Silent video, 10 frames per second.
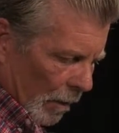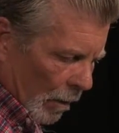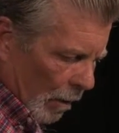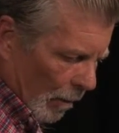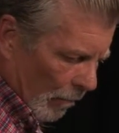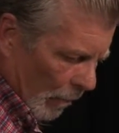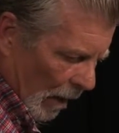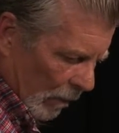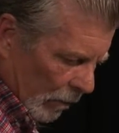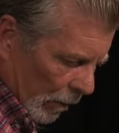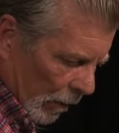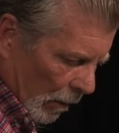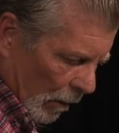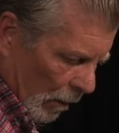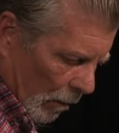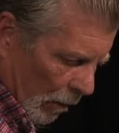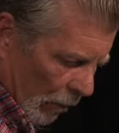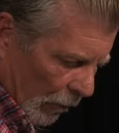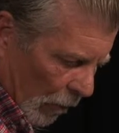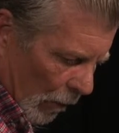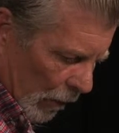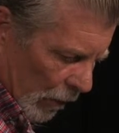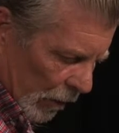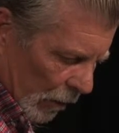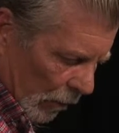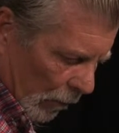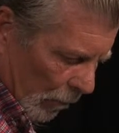Actually, I'm going to throw in just a little